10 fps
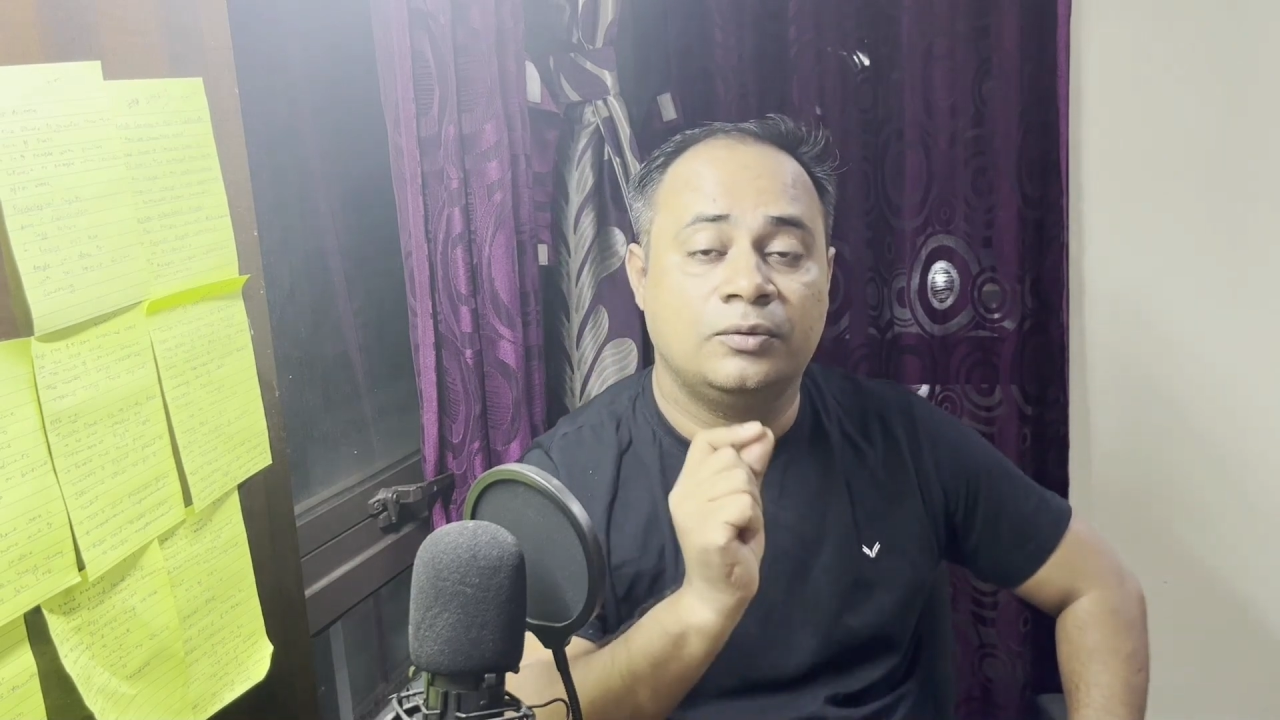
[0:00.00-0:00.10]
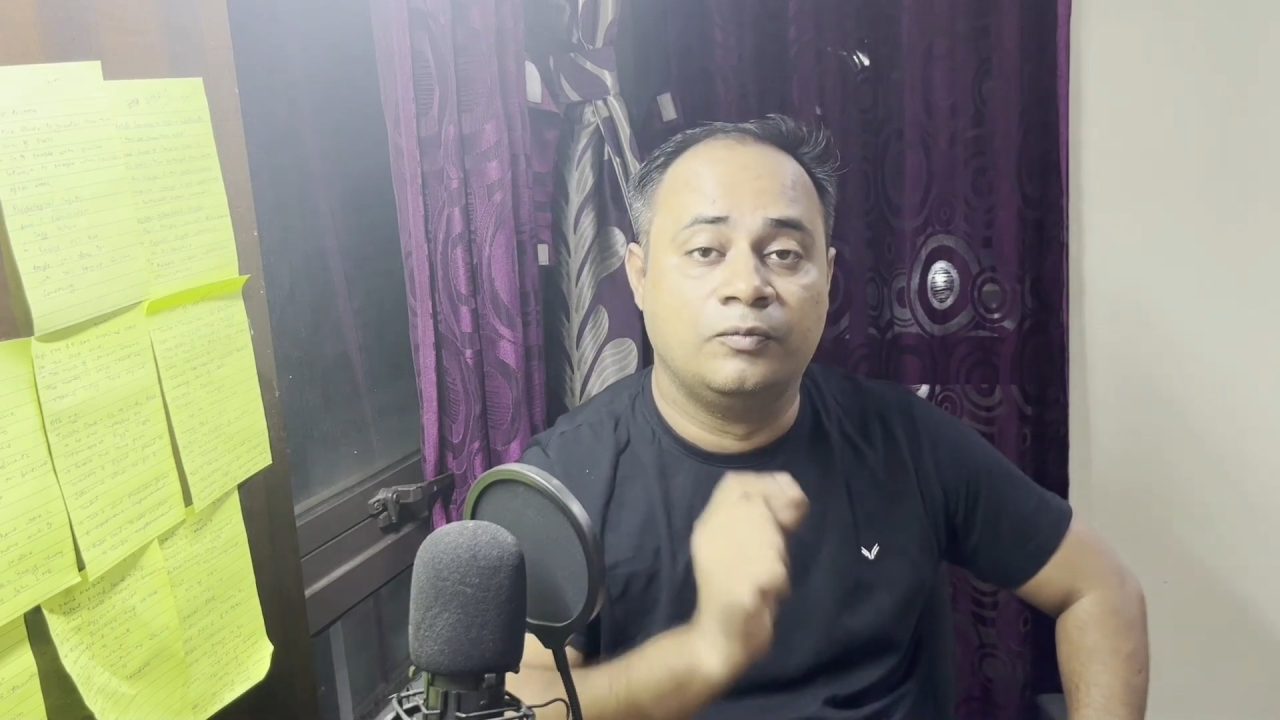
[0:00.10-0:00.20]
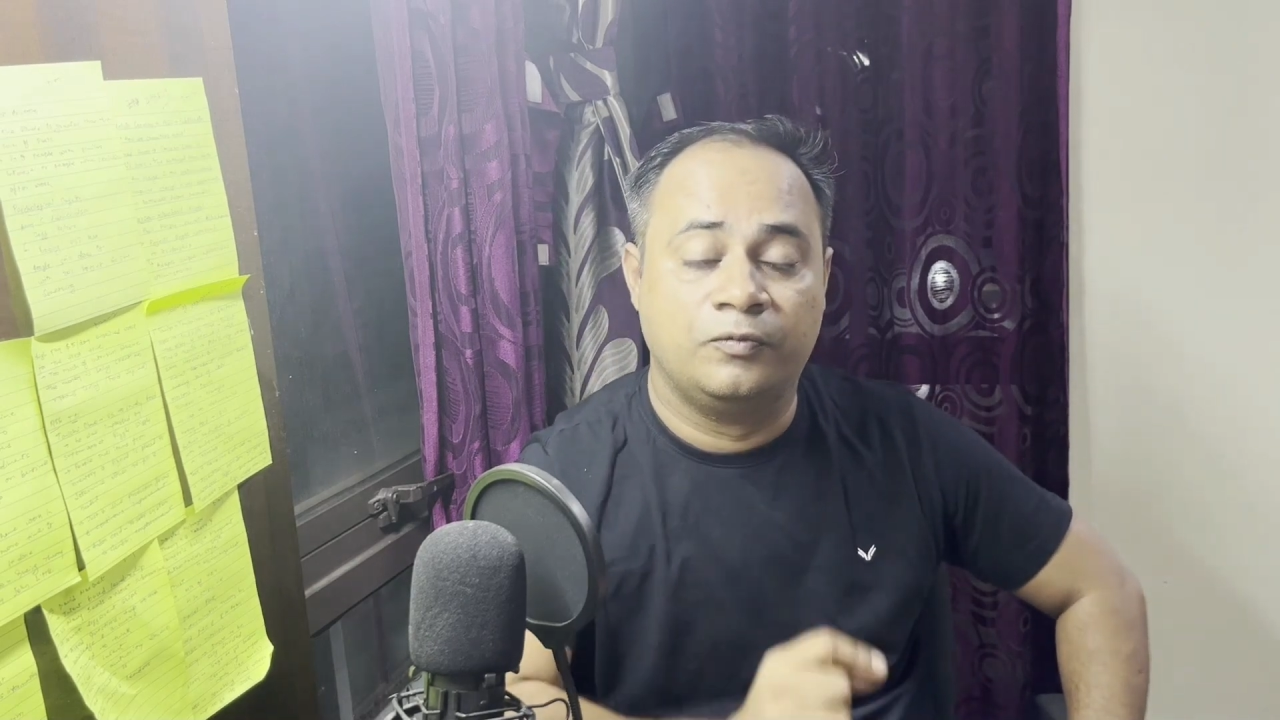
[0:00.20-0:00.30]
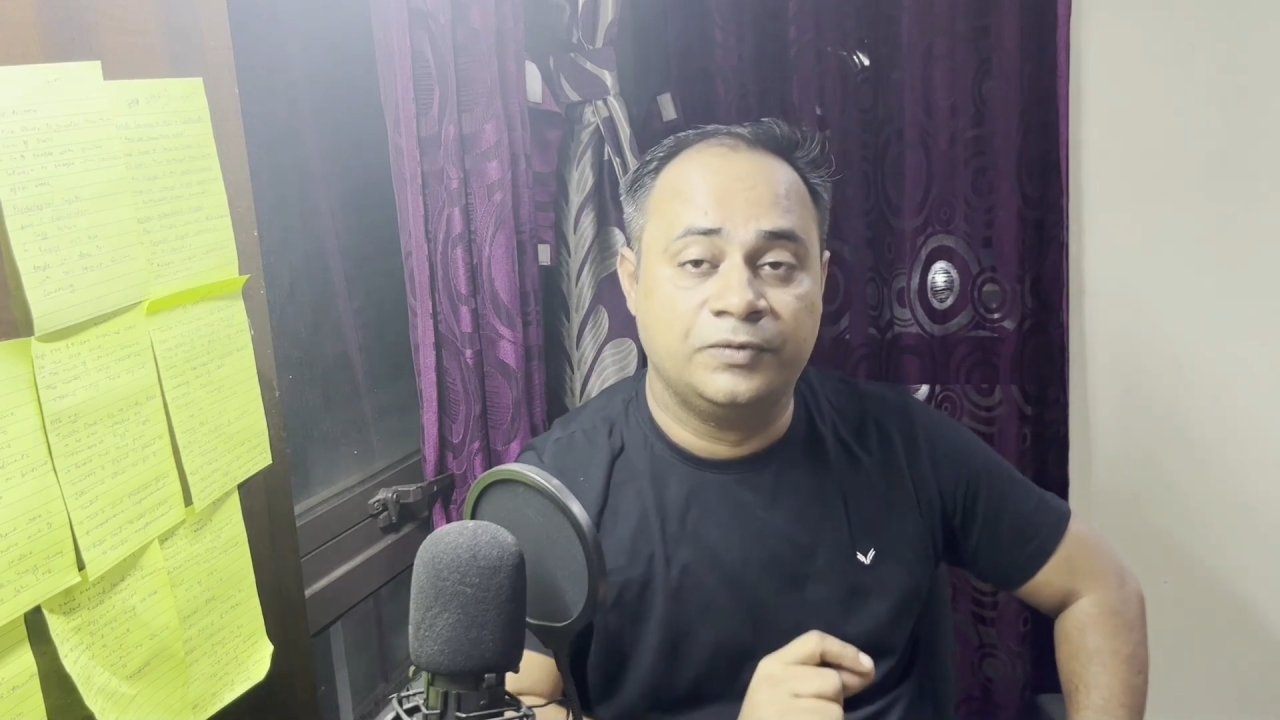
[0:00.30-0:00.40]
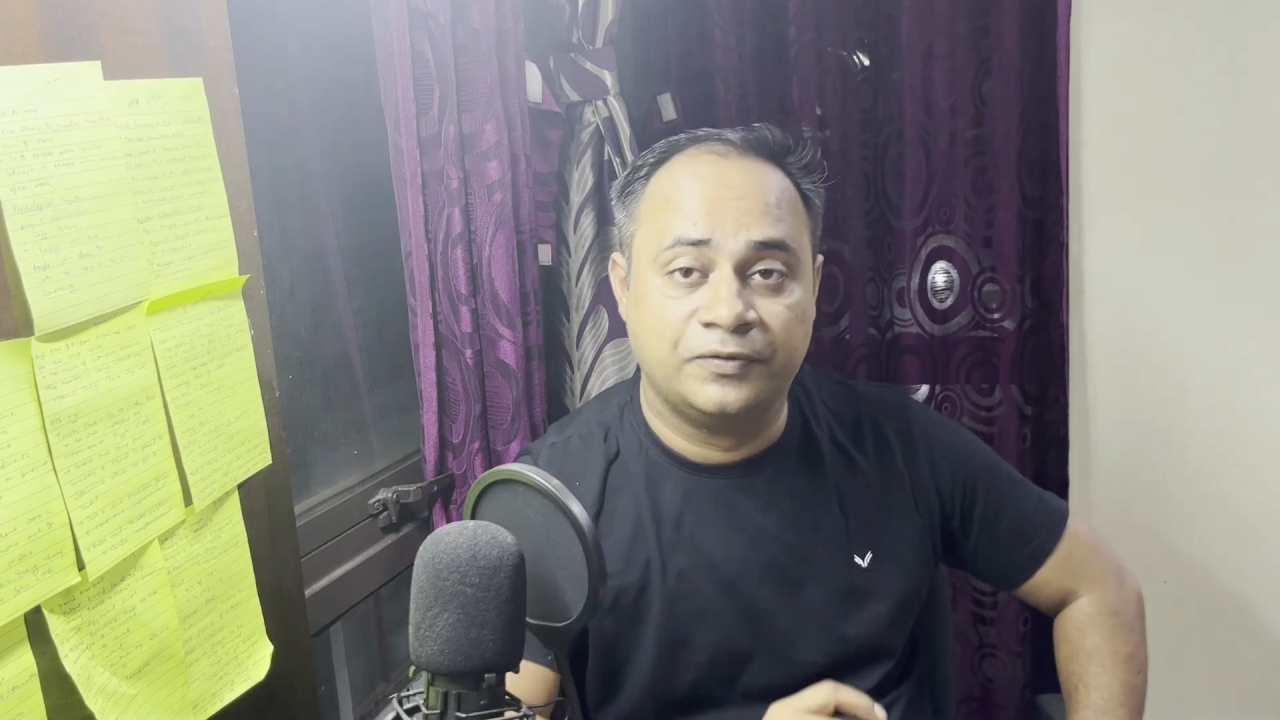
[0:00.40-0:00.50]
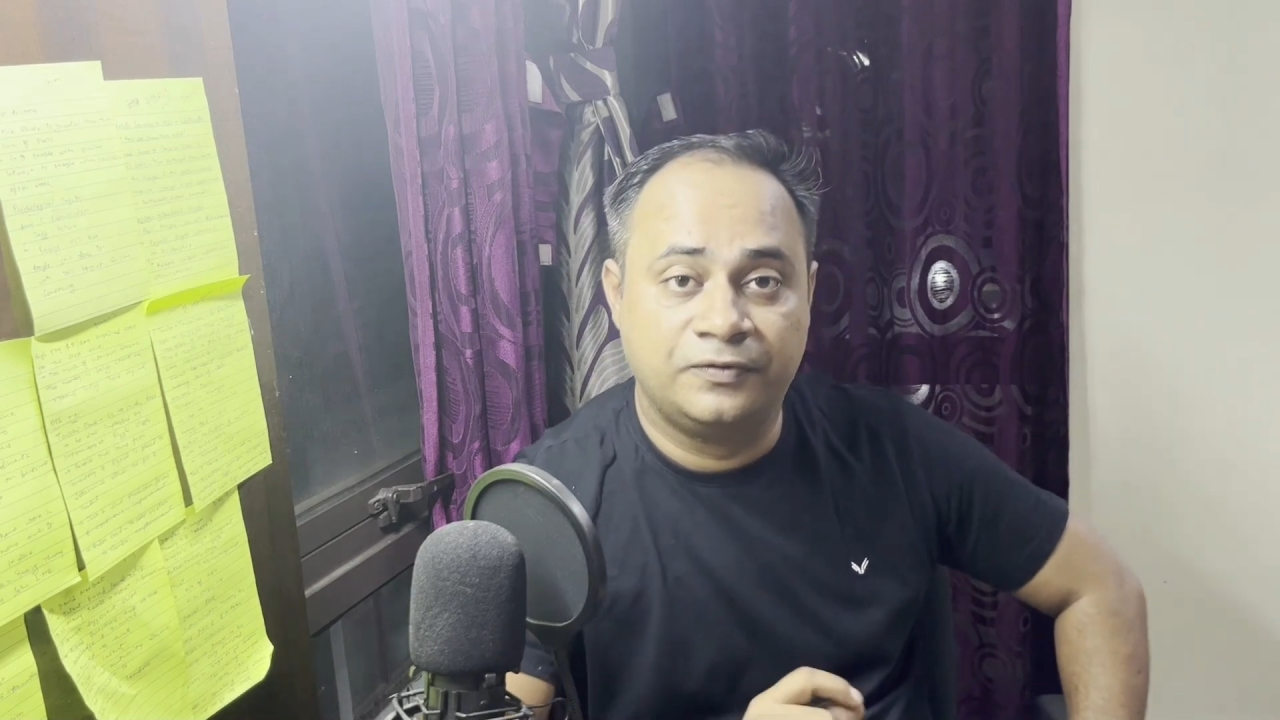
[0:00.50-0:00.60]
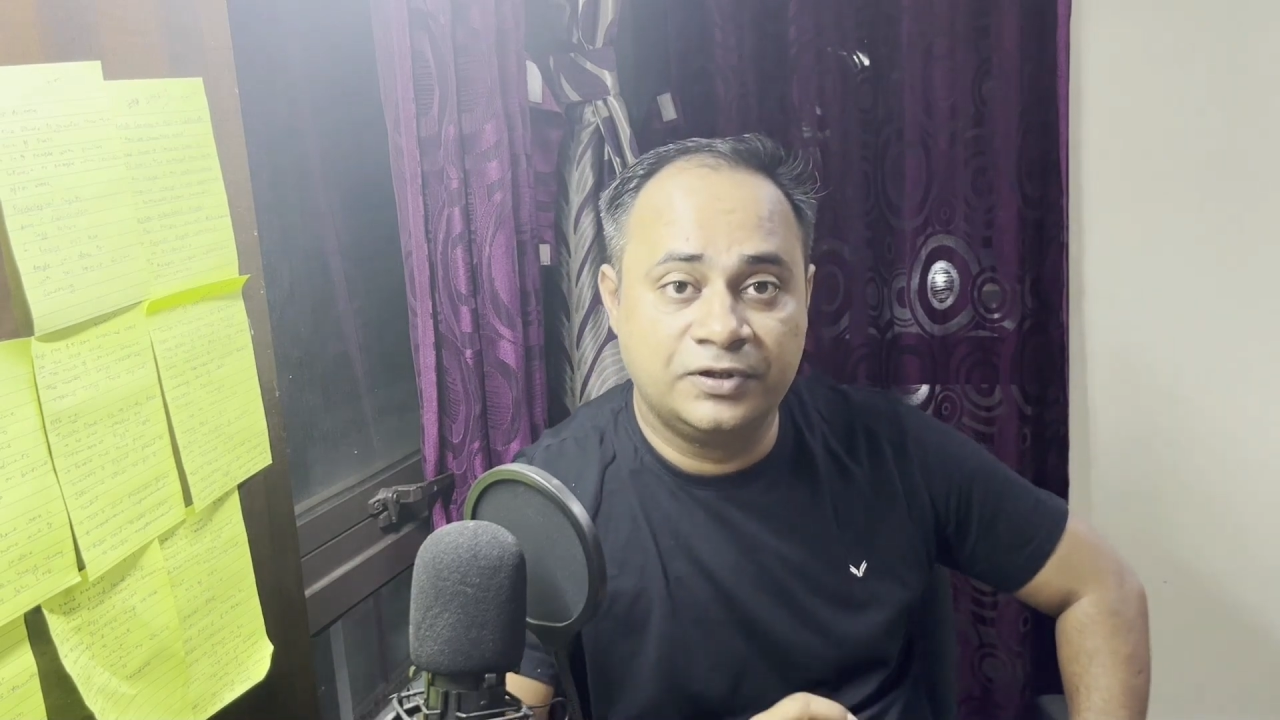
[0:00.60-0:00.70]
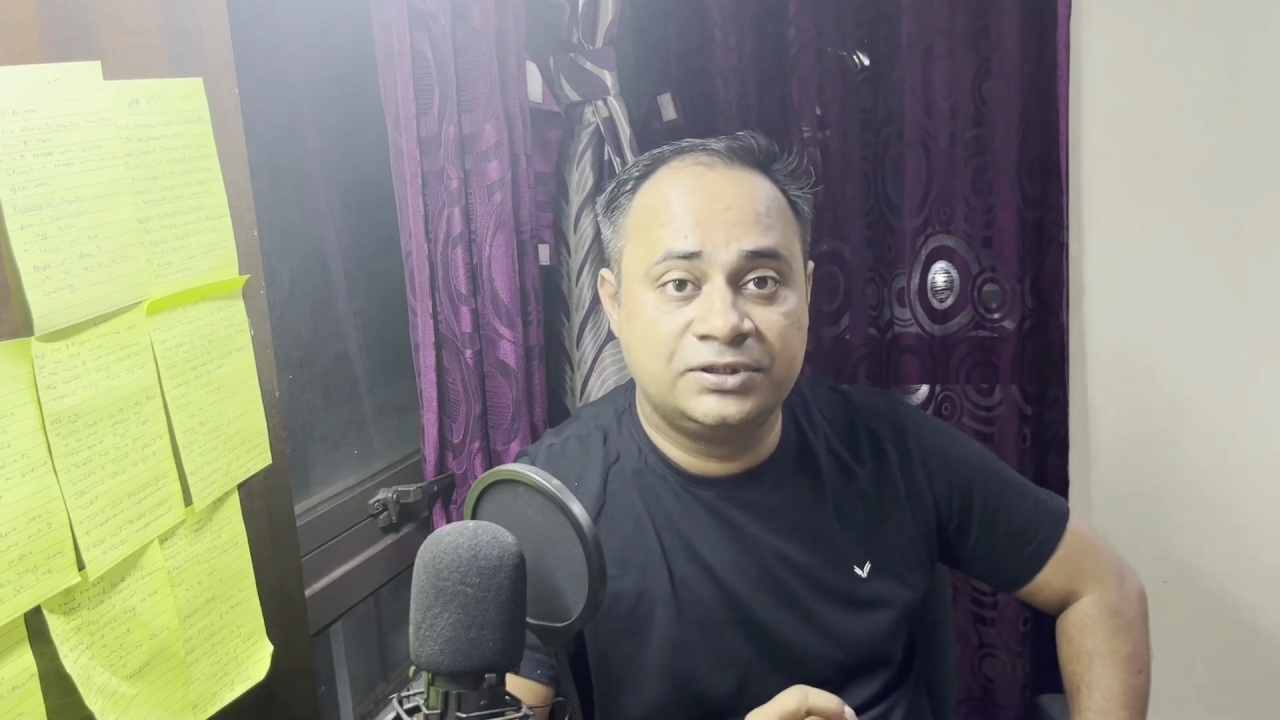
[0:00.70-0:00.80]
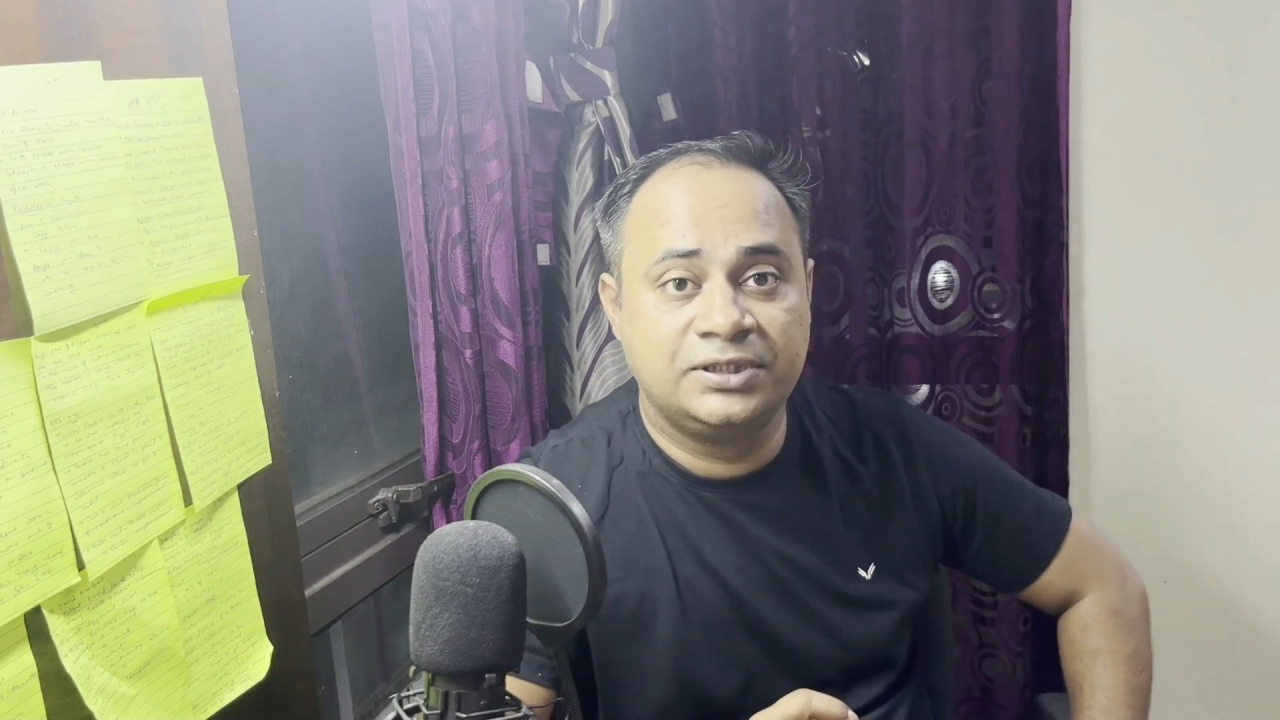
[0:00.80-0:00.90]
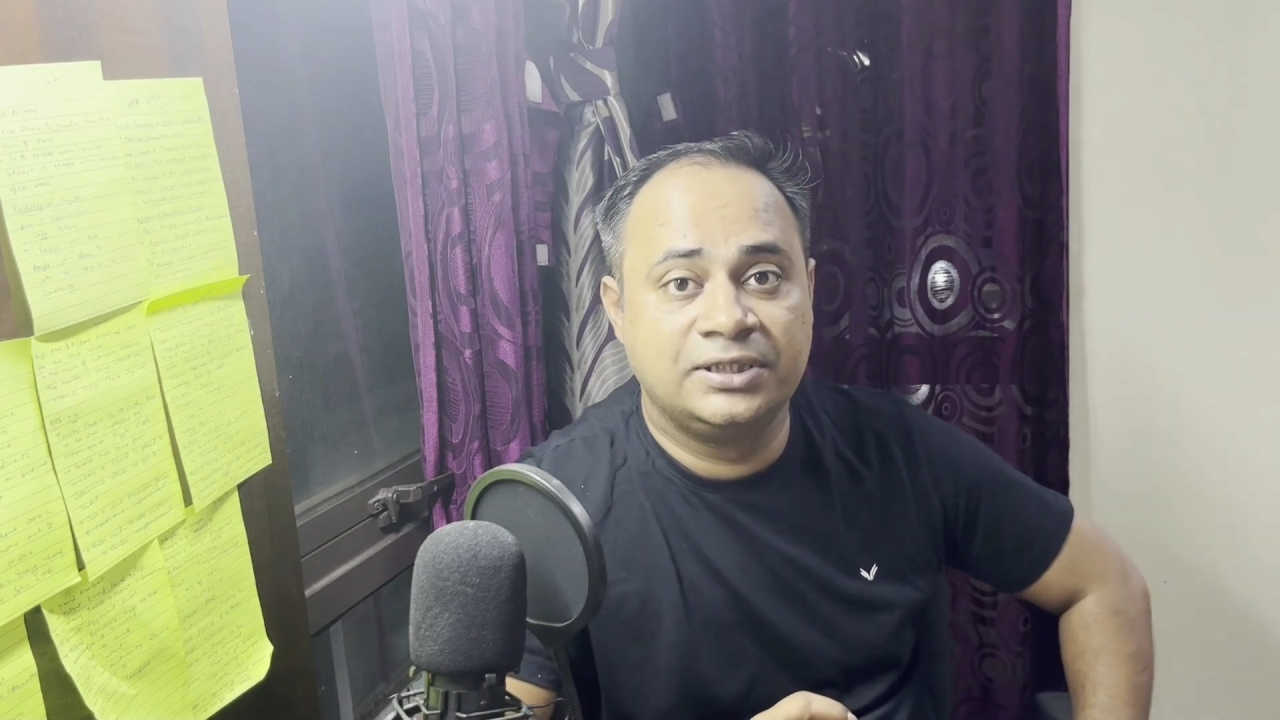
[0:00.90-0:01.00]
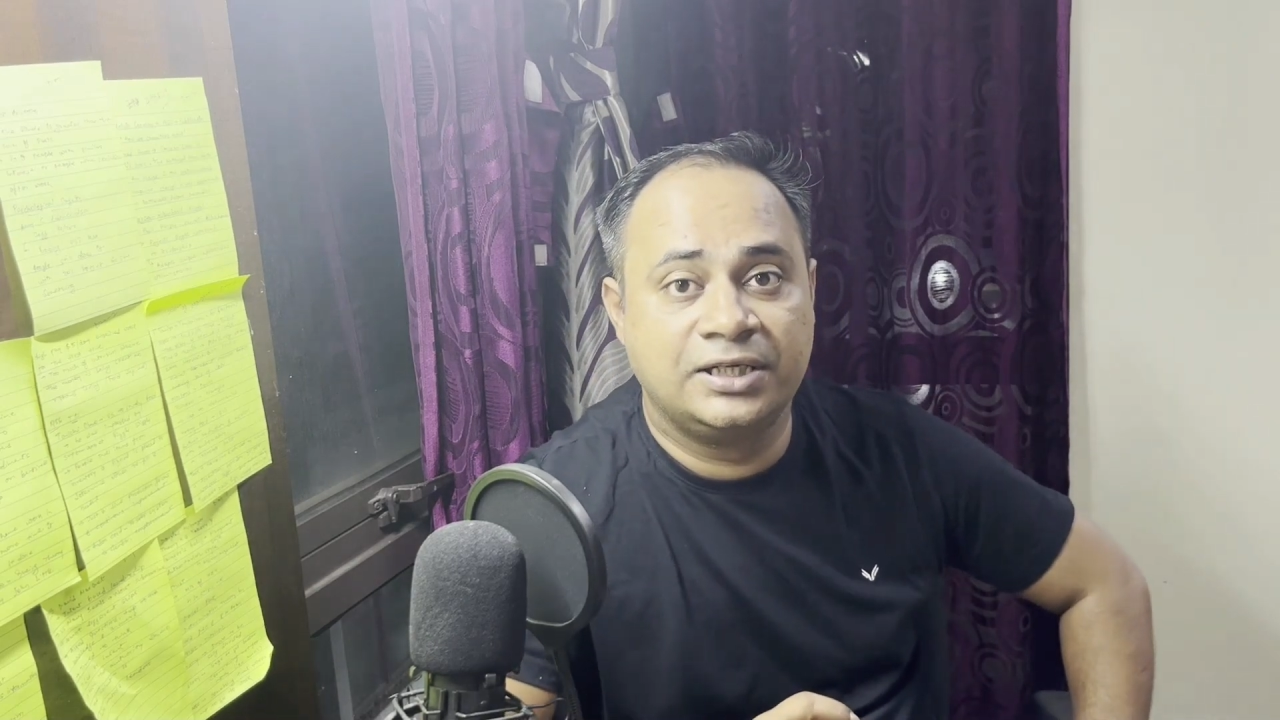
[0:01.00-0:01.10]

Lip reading: the first thing that you